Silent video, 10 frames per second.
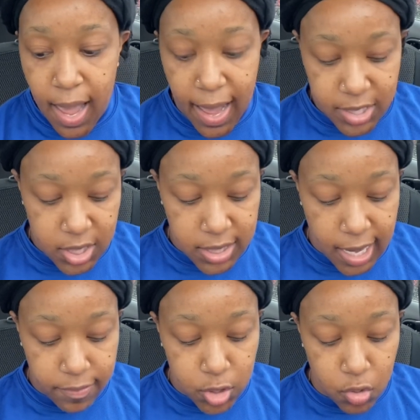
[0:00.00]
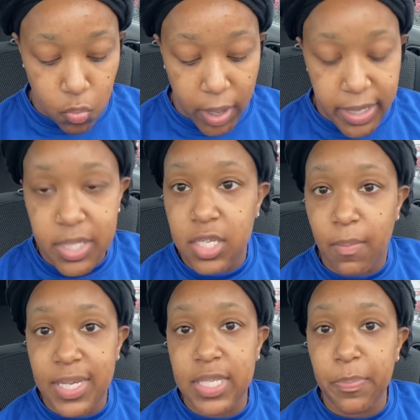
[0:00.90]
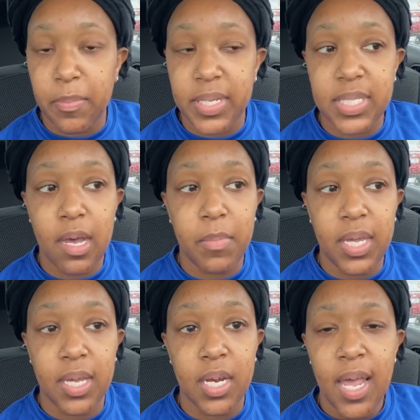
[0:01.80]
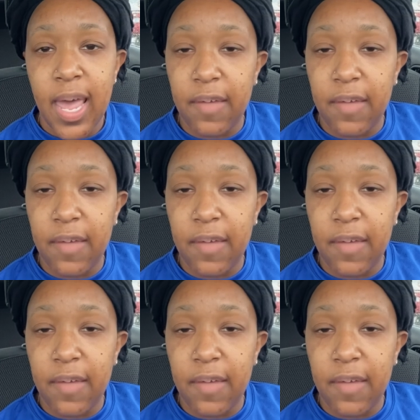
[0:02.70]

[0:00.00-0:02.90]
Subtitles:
I just have to wait until my supplements come in.